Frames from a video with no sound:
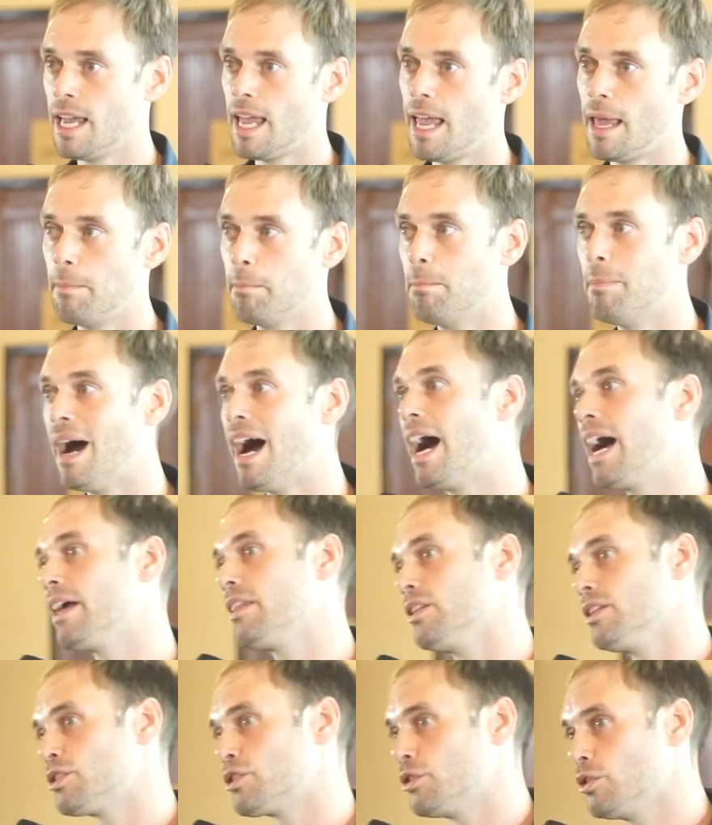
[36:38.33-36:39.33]
and buy
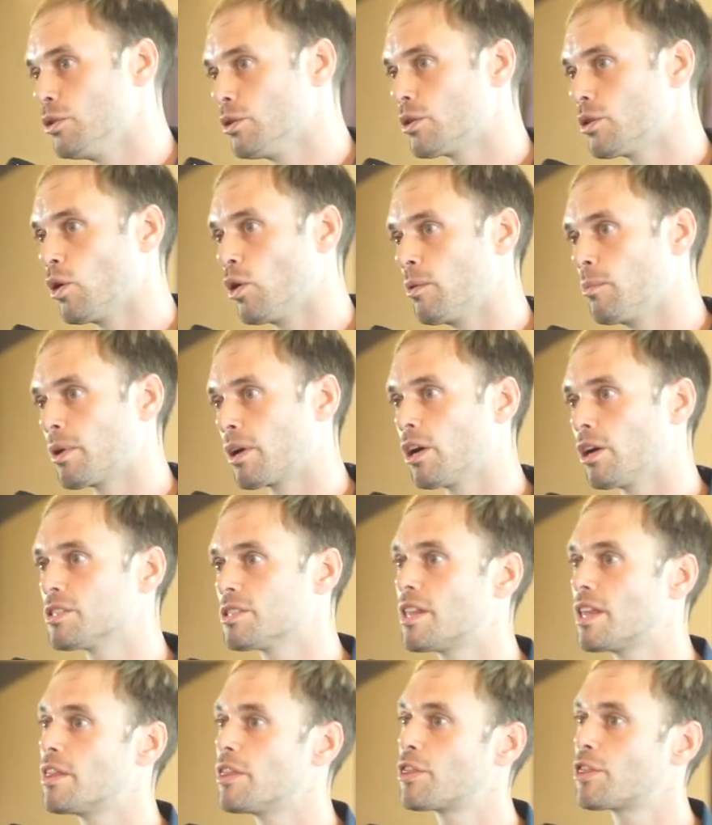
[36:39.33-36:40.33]
this new coin
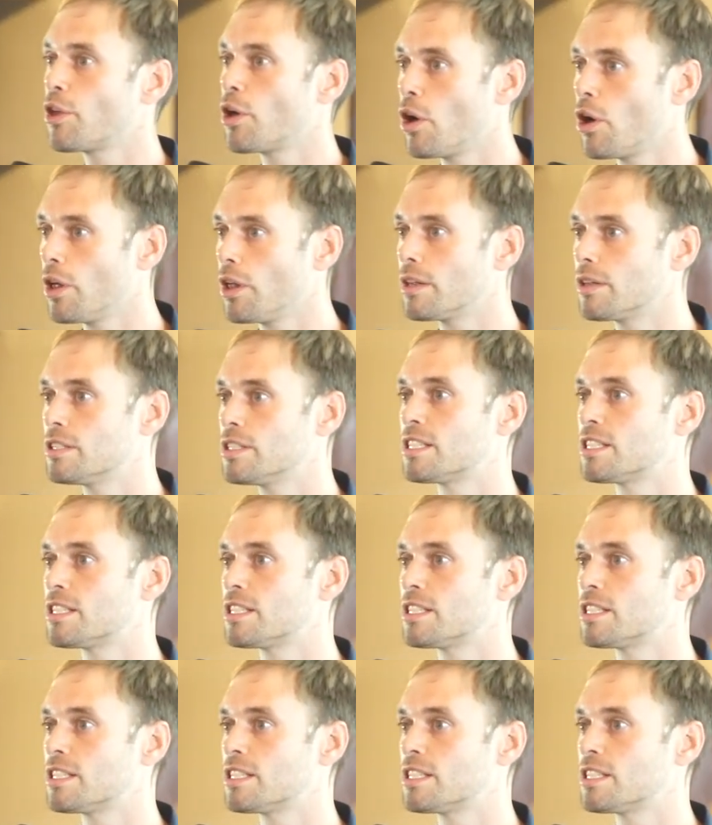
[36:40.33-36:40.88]
because they thought